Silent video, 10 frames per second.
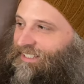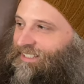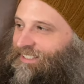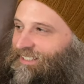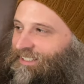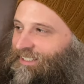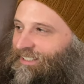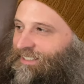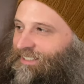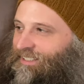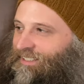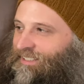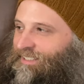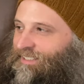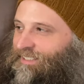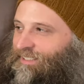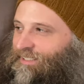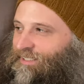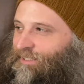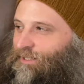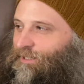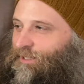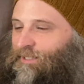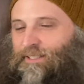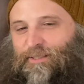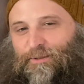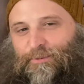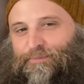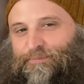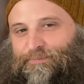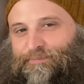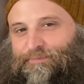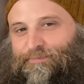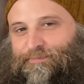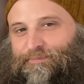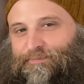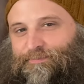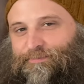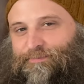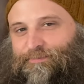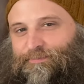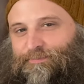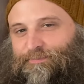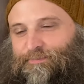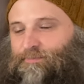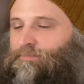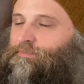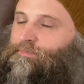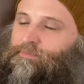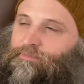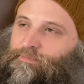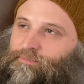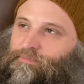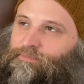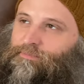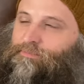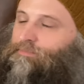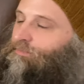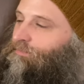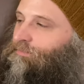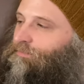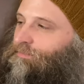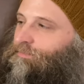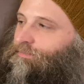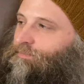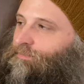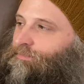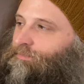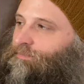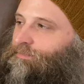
The person shown says nothing.